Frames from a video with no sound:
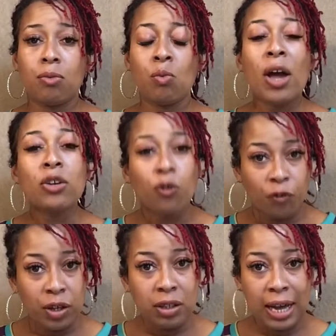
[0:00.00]
Why you
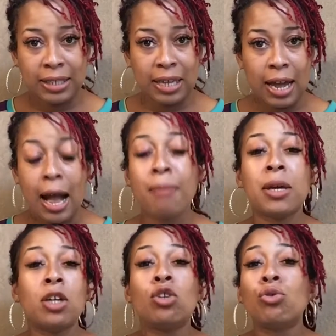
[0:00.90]
feel like that? I
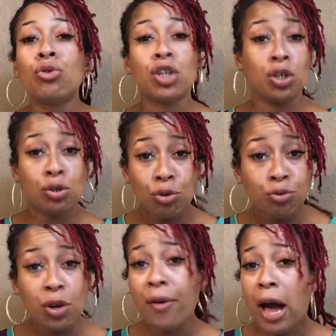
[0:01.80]
mean, you
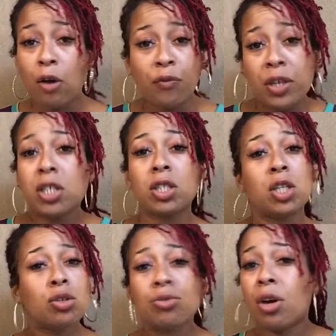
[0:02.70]
cute. Your outfit is
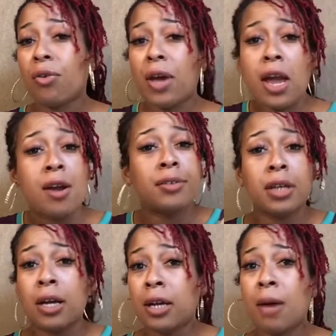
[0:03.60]
cute. Your hair
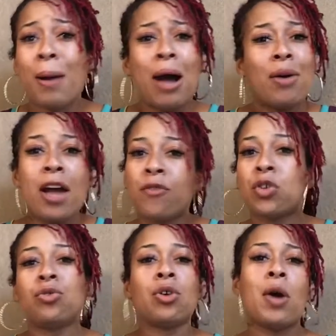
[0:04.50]
done up. However,
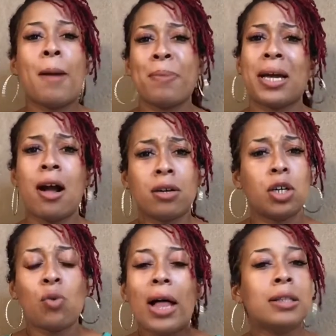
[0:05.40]
you know I pick out
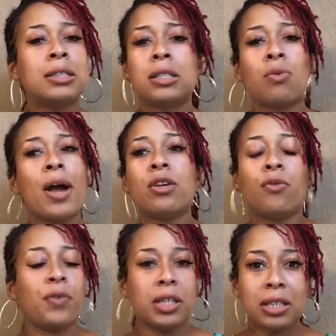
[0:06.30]
good qualities. And why you
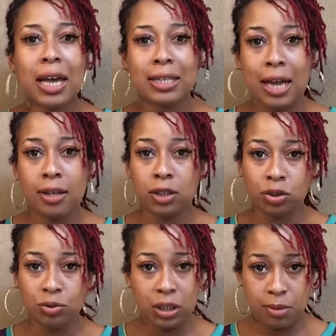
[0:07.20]
feeling like that? That
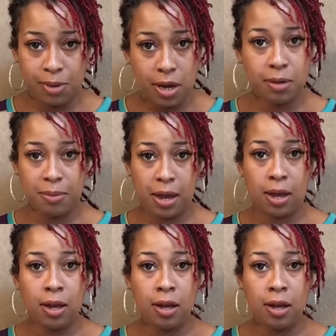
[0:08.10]
you need to mug me?